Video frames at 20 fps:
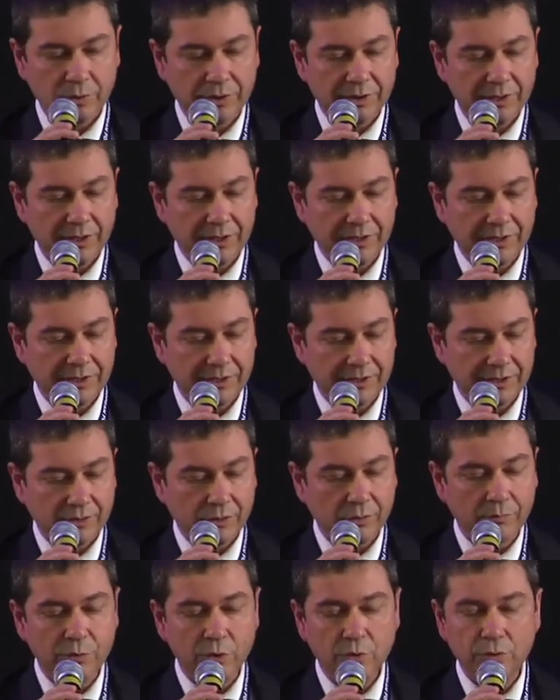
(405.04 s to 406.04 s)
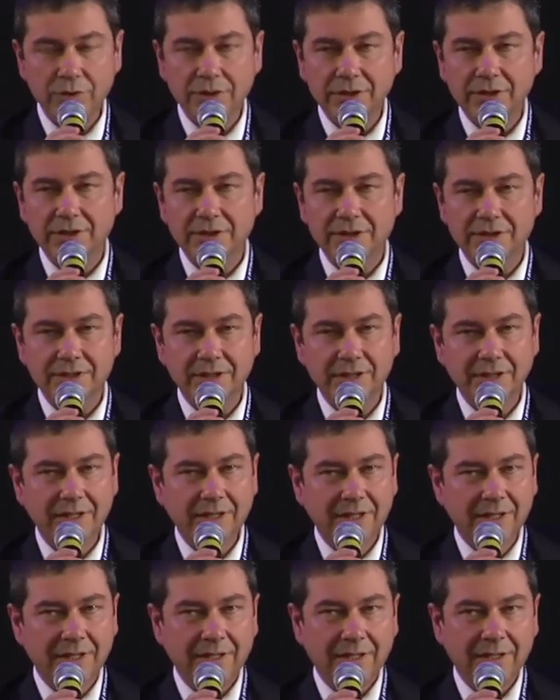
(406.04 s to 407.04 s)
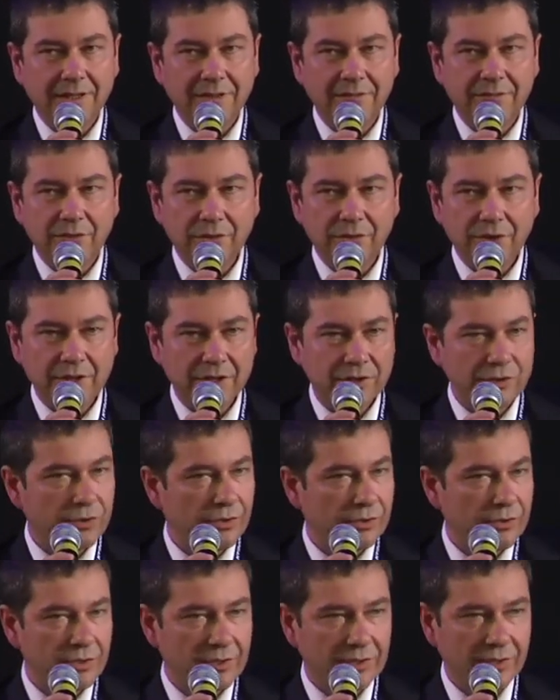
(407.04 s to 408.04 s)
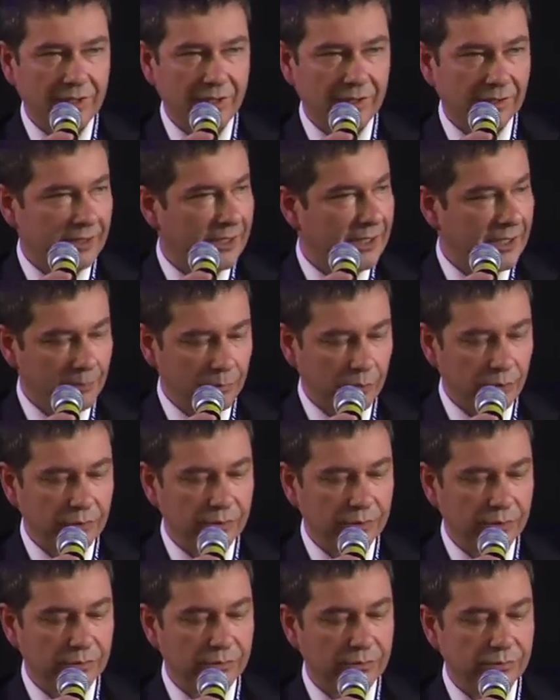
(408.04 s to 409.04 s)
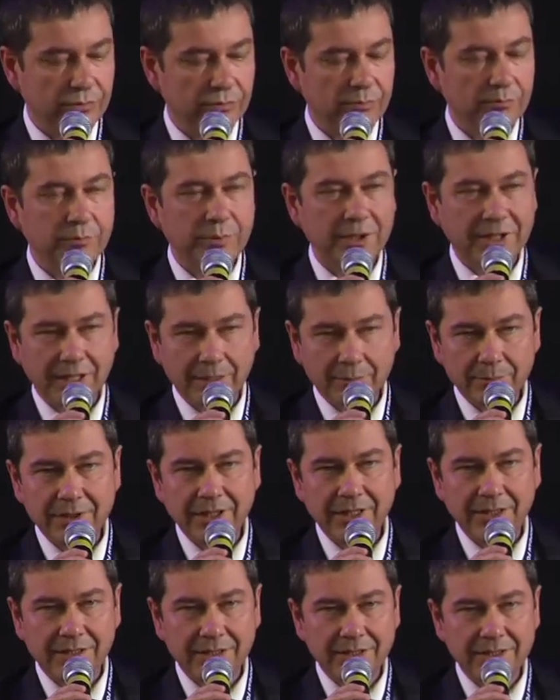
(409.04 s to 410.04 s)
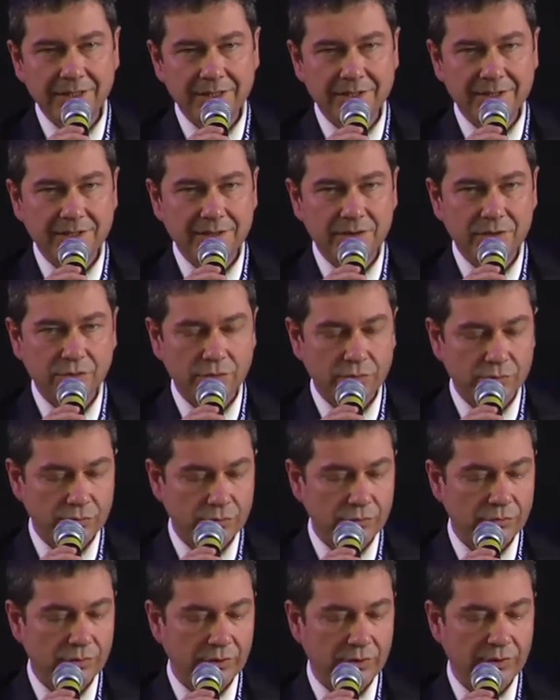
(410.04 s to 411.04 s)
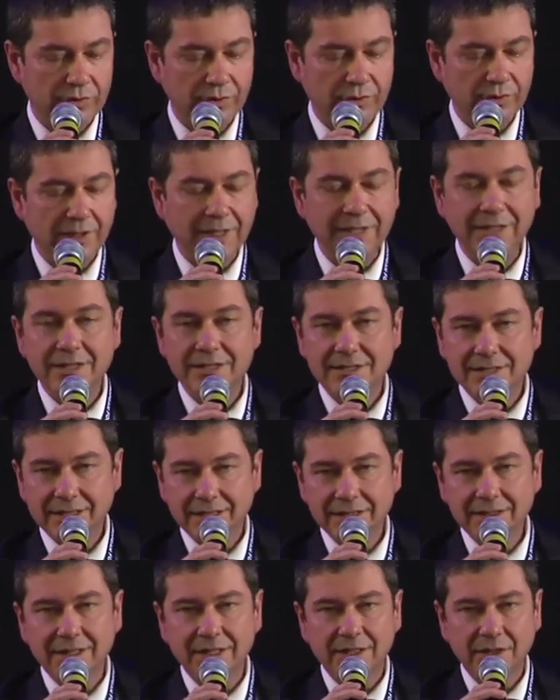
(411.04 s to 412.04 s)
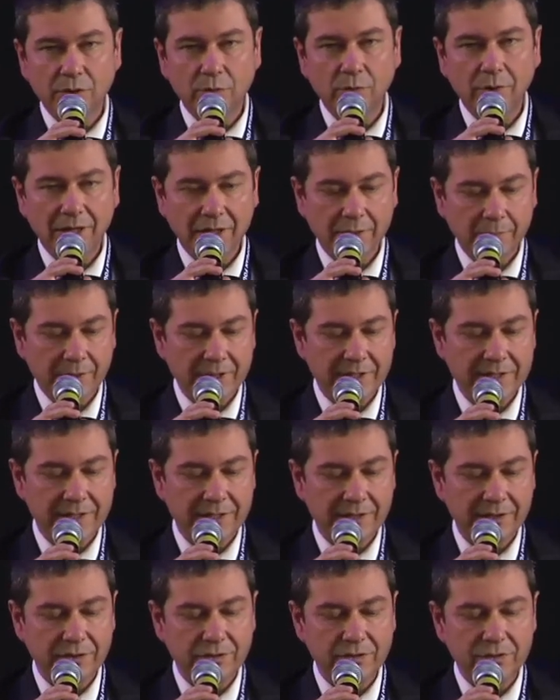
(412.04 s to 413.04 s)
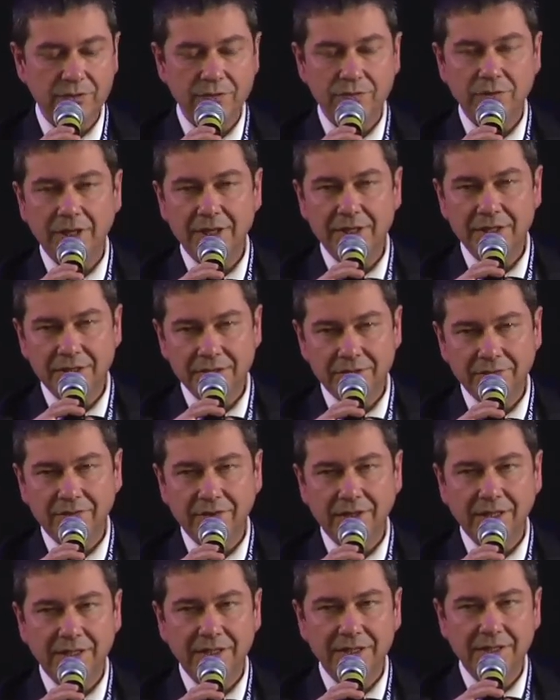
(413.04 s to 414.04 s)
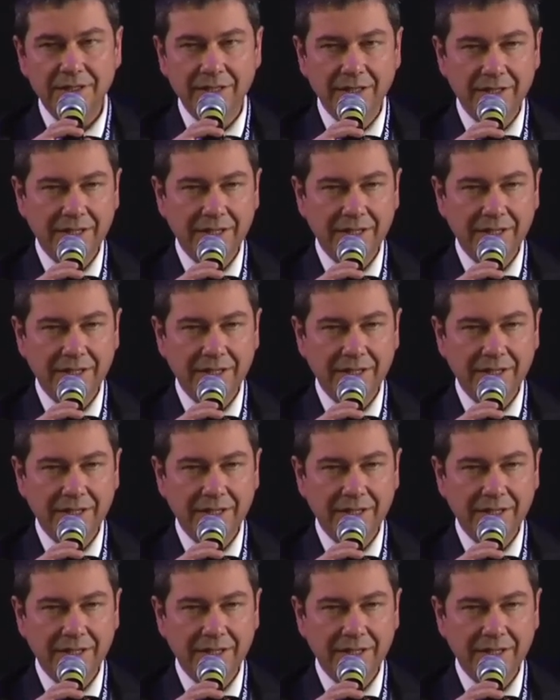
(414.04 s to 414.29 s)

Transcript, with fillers: with their communities, uh, foundations are able to pick up their needs, to uh, understand their requirements, and to identify